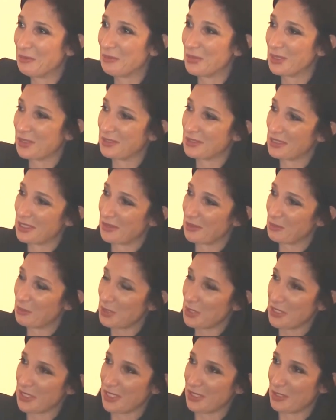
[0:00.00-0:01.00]
but it's now the
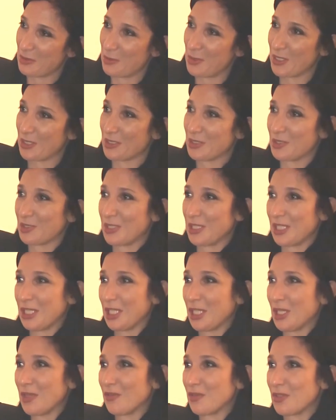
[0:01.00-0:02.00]
mid-sized banks that are
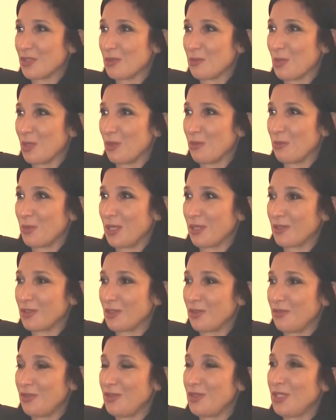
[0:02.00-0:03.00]
taking over the smaller banks.
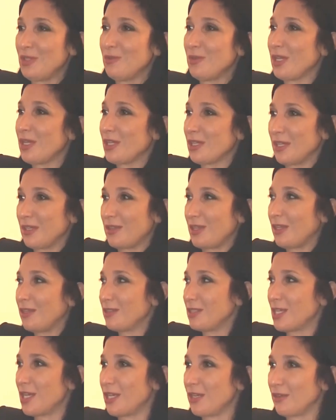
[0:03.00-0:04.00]
So if you deregulate that
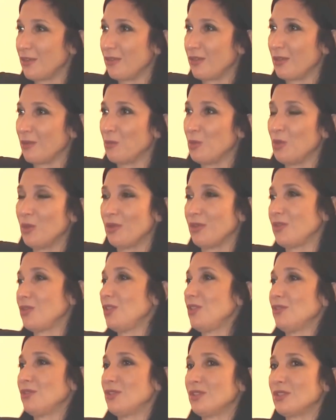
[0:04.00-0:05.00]
entire thing more,
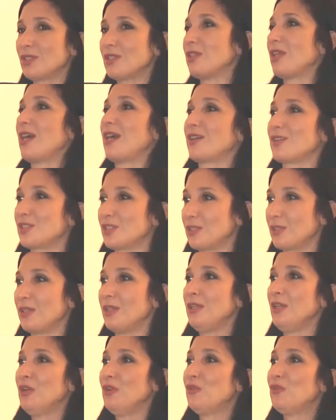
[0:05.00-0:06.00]
you're just going to actually
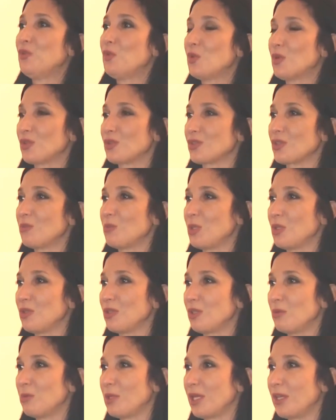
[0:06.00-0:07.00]
force
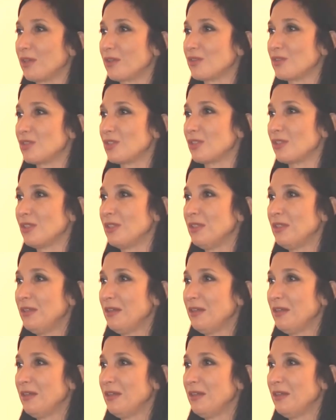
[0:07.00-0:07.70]
community banks to